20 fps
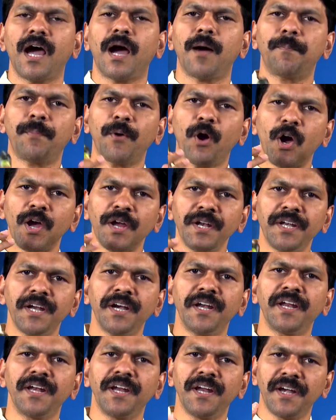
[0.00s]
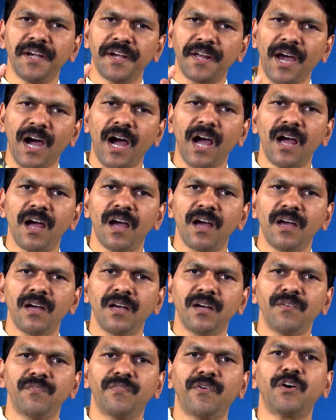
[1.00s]
appointed in India
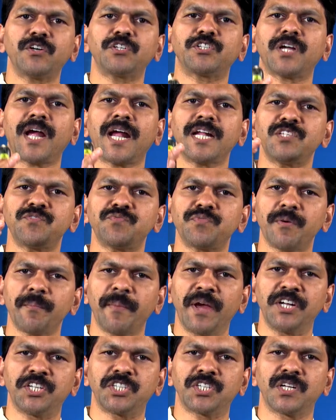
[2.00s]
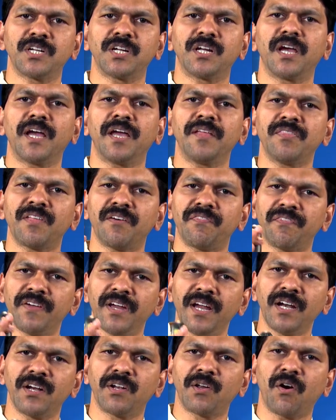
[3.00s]
for transformation in the
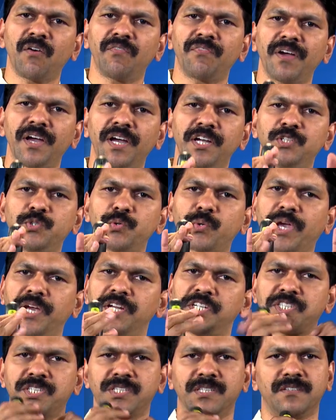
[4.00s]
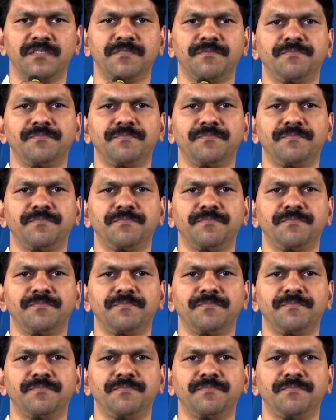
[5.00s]
field of education.